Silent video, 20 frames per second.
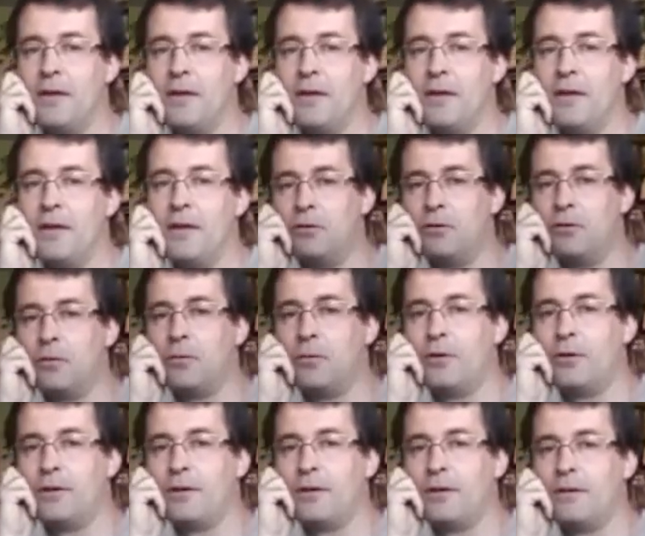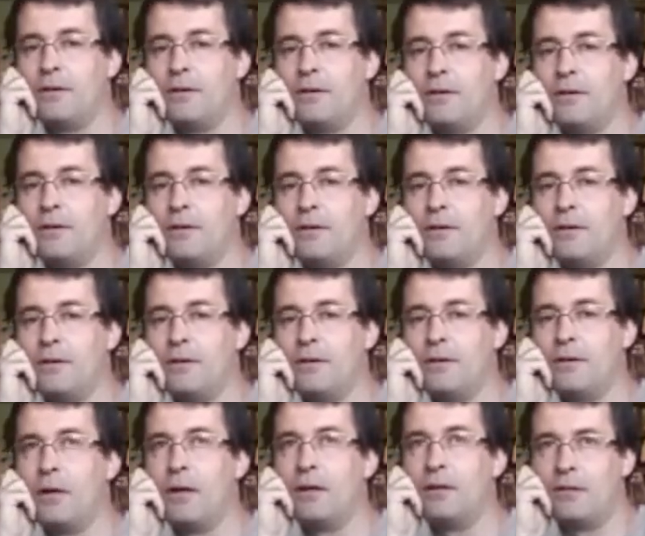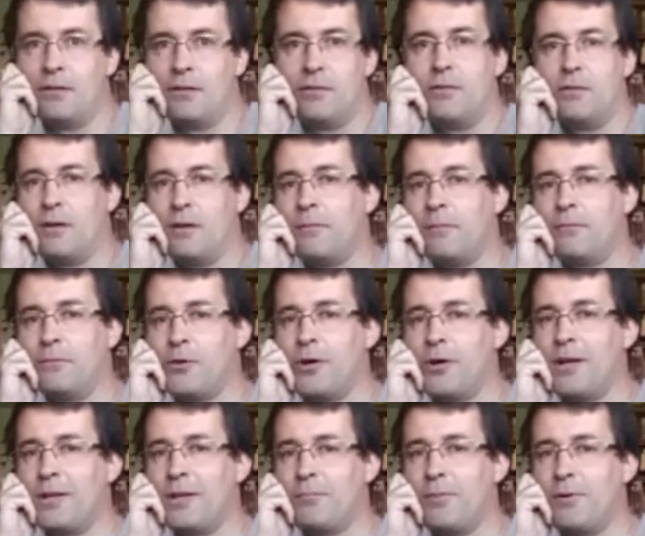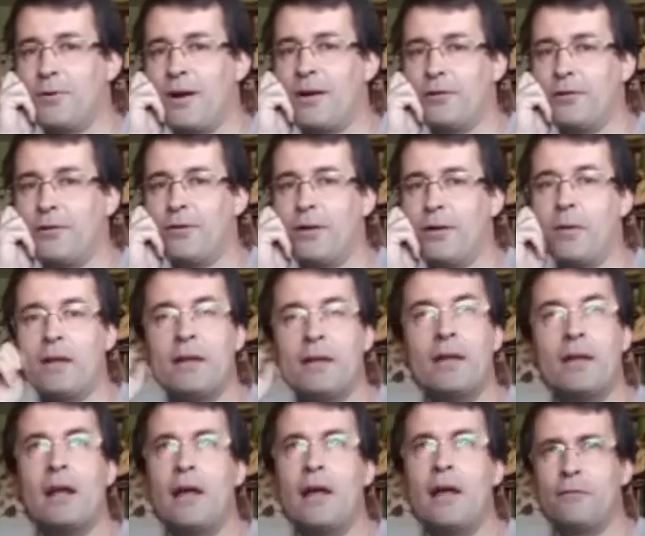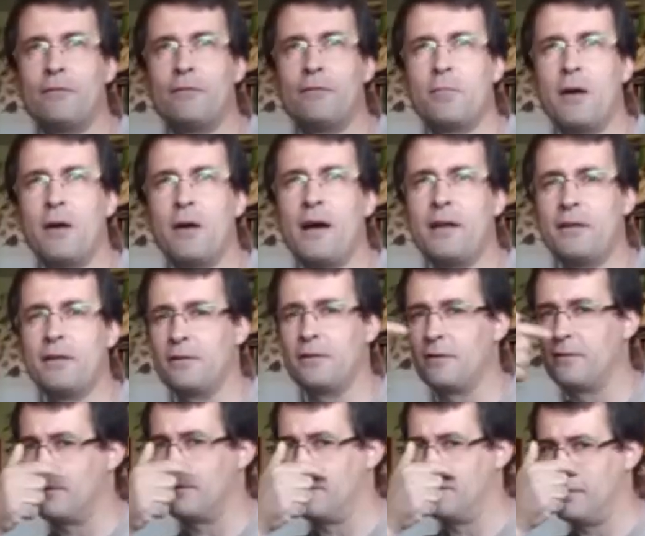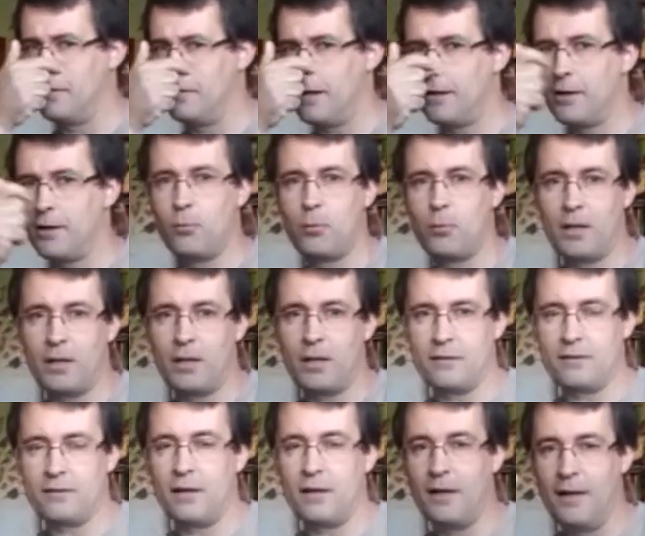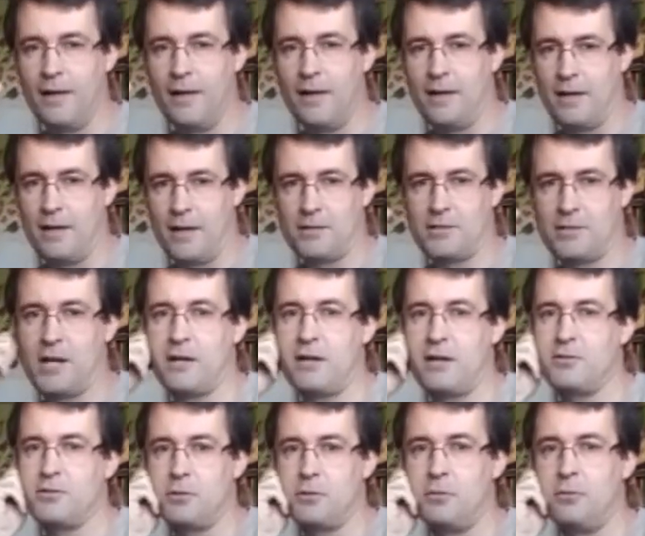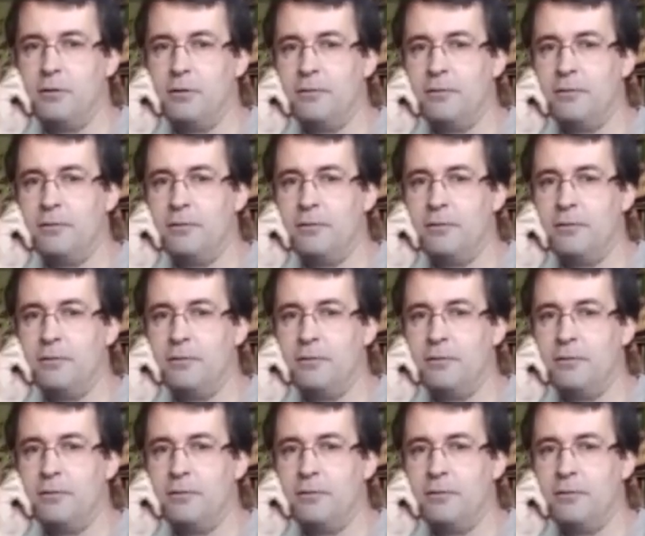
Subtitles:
saw the bird and told me. So I'm quite proud of them, and they love spiders. The younger one has a tarantula.